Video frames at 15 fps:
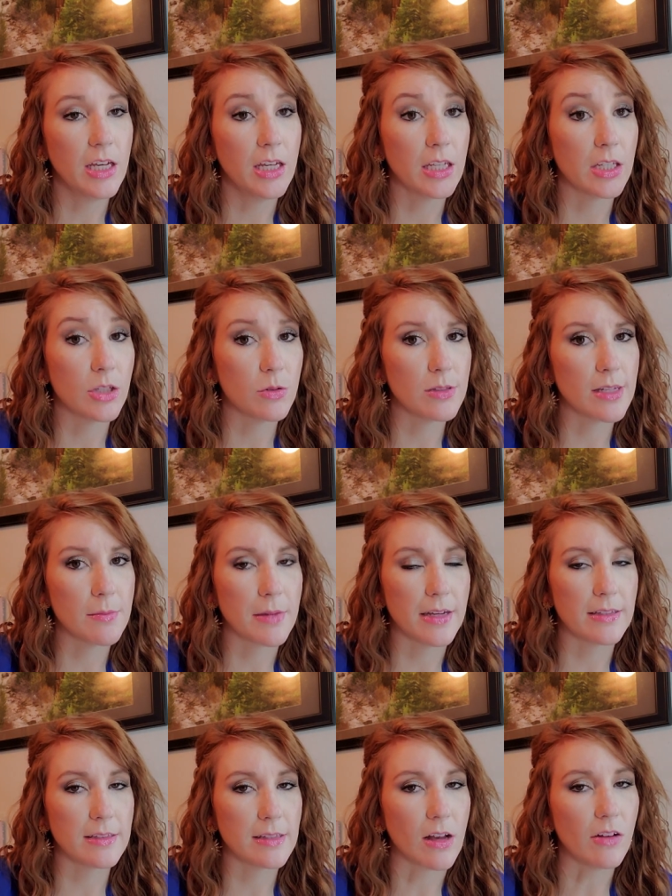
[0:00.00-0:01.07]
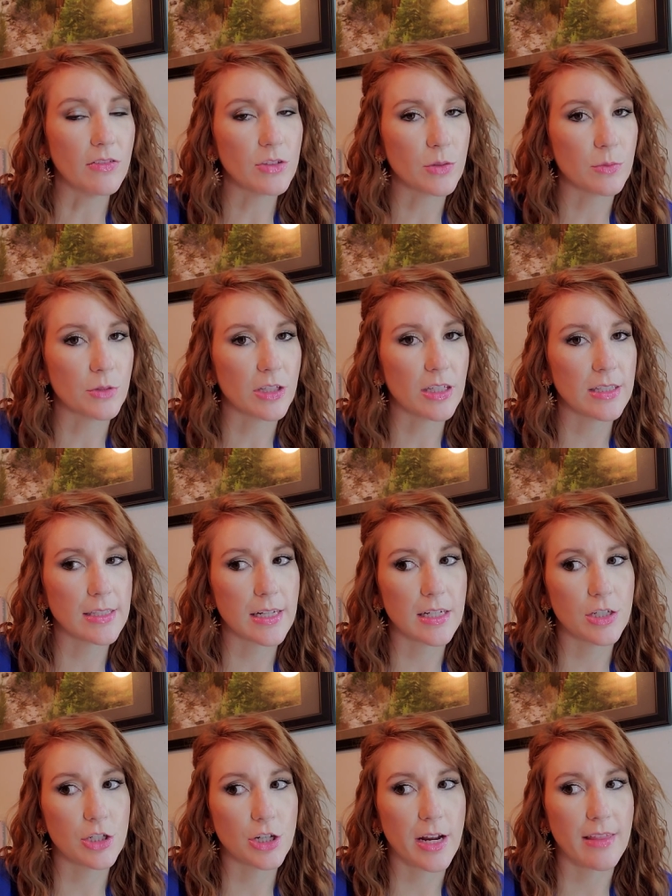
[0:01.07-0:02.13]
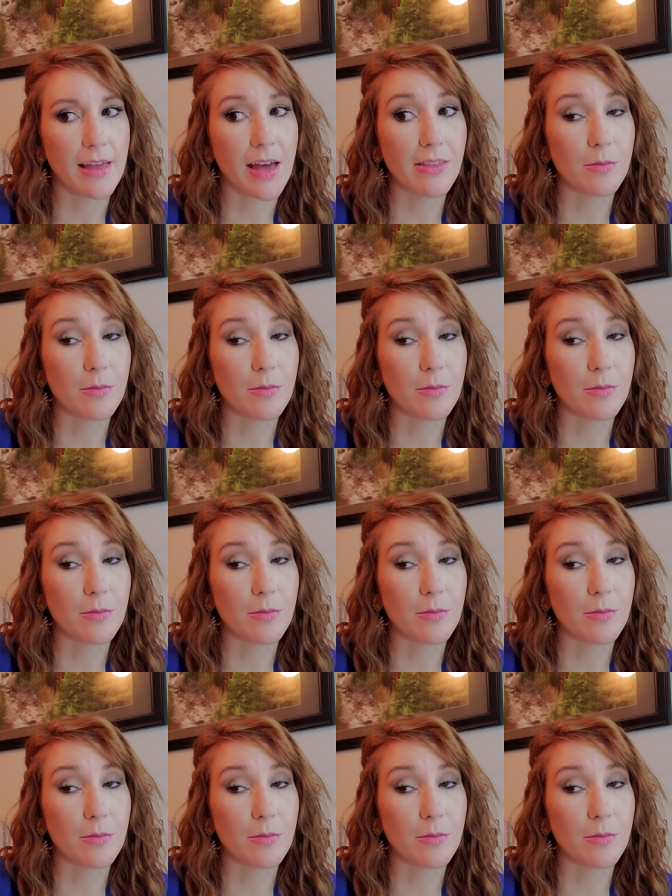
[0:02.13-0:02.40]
used it myself. So I'm really excited to try that.